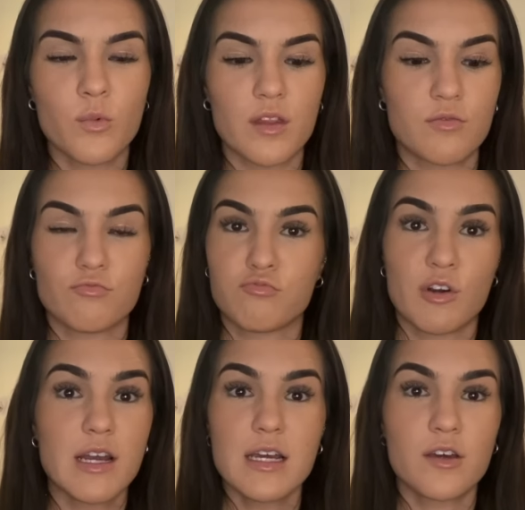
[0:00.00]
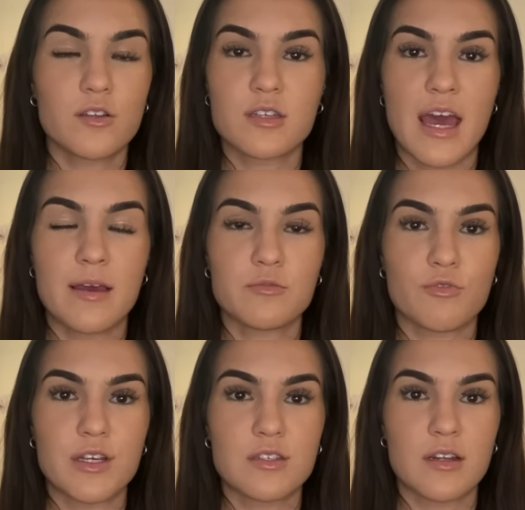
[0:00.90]
with really good games
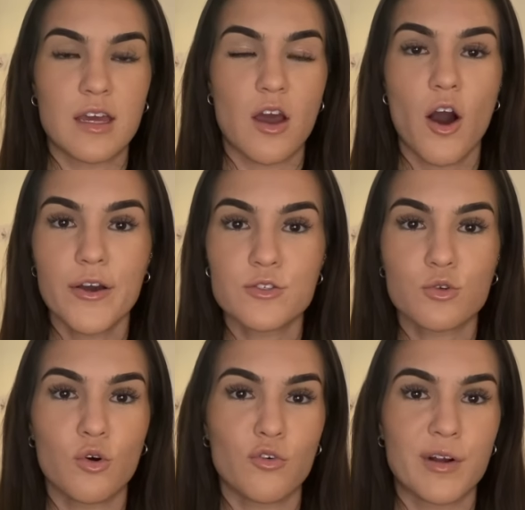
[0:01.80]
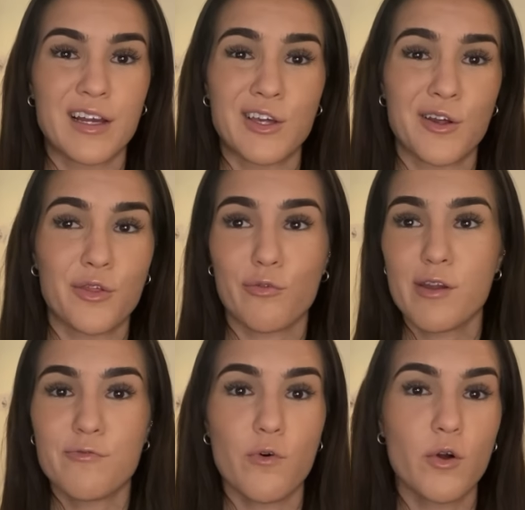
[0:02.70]
recently, high scoring, you know,
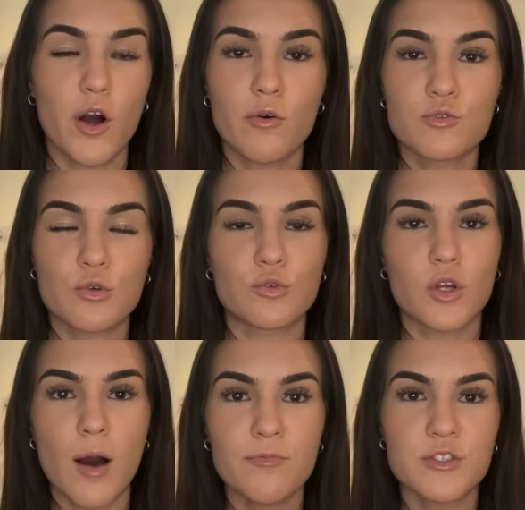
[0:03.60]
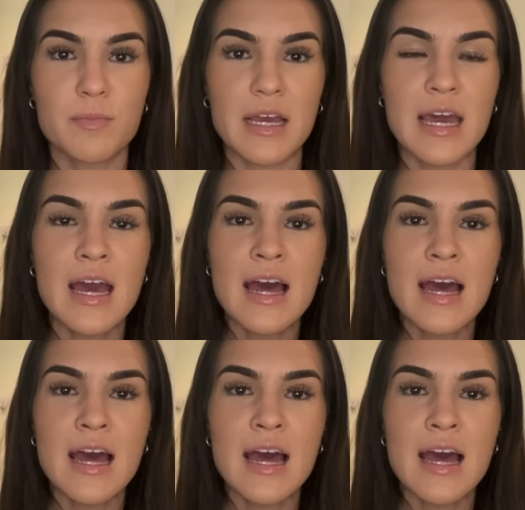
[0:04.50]
3-4 goals scored comfortably.